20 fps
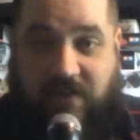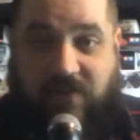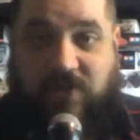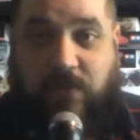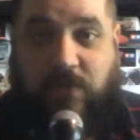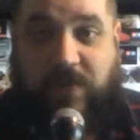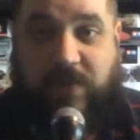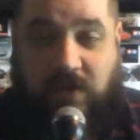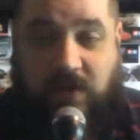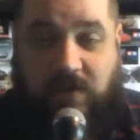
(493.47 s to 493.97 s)
So
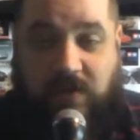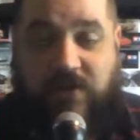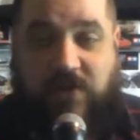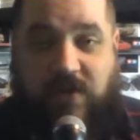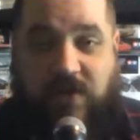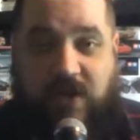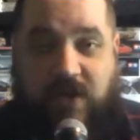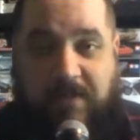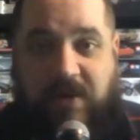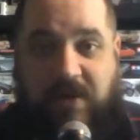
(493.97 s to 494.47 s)
we only do
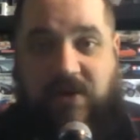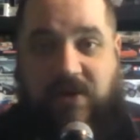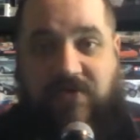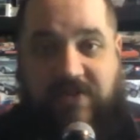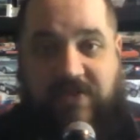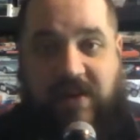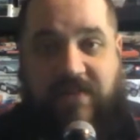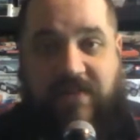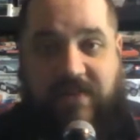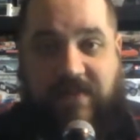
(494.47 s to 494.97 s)
automotive
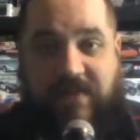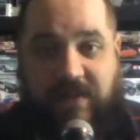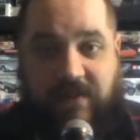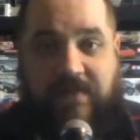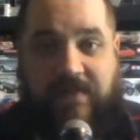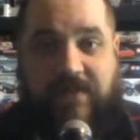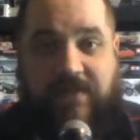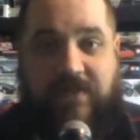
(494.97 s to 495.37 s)
stuff here.